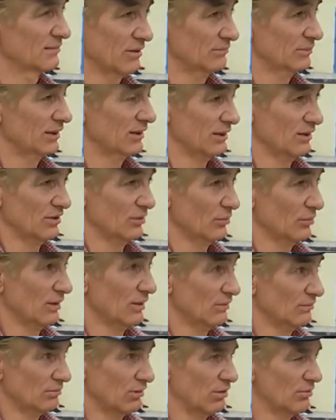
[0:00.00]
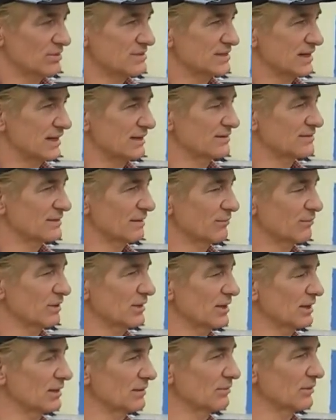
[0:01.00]
but you know, we always had something to
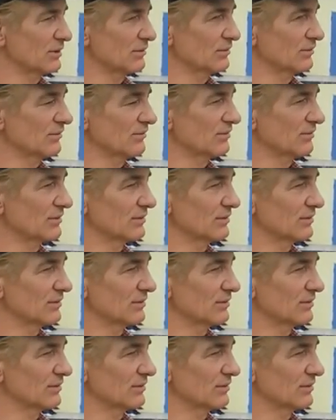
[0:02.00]
eat. I mean, it was